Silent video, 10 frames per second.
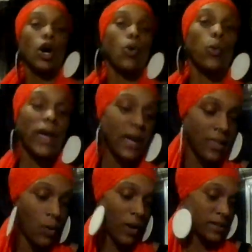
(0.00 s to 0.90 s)
away.
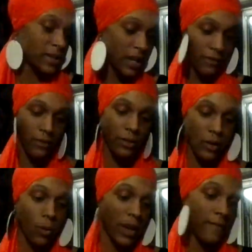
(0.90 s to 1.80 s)
They want to take everything
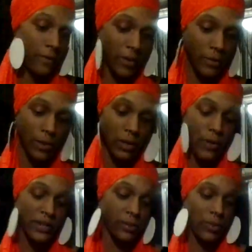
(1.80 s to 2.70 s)
away from everybody,
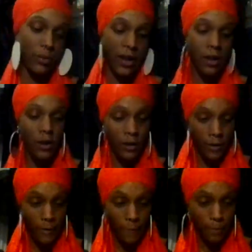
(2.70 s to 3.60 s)
right? So either way,
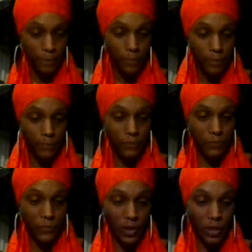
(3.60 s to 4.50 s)

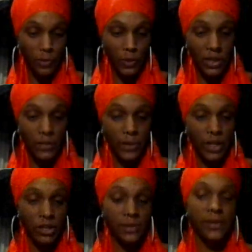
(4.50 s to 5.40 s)
community,
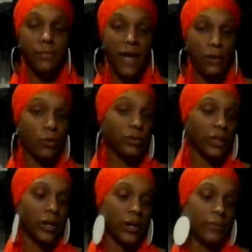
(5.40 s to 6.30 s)
patience, and a man holding
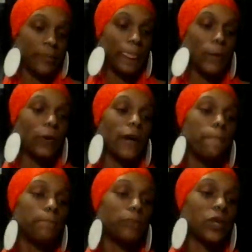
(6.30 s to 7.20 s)
heart, okay?
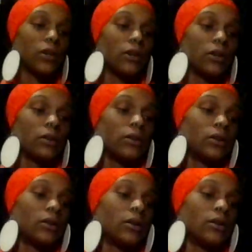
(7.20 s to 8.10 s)

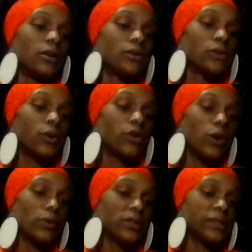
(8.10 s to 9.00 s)
So
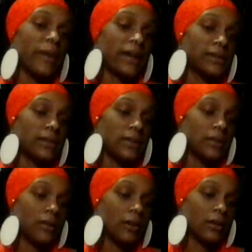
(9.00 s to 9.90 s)
you're respected in
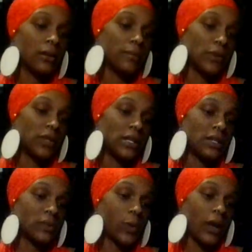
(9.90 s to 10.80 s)
the community
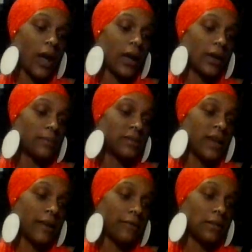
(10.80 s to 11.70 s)
is what I am
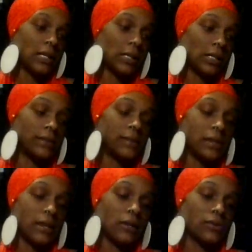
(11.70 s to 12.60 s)
definitely
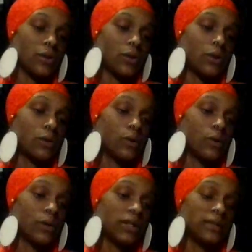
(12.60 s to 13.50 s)
seeing.
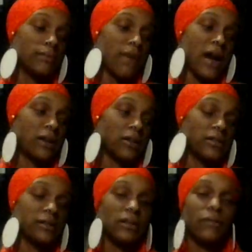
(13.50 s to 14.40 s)
So it doesn't matter. It
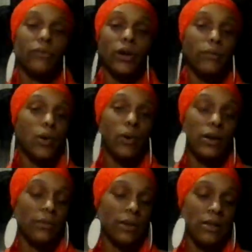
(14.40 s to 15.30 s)
doesn't give a fuck about what
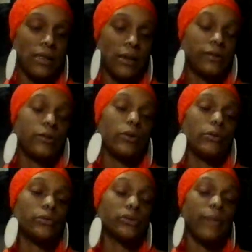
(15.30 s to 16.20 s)
anybody thinks. You are
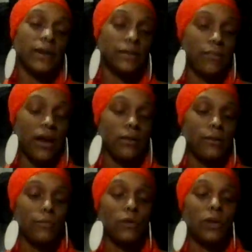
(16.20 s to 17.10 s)
respected by the
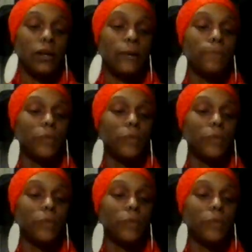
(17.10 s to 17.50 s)
community,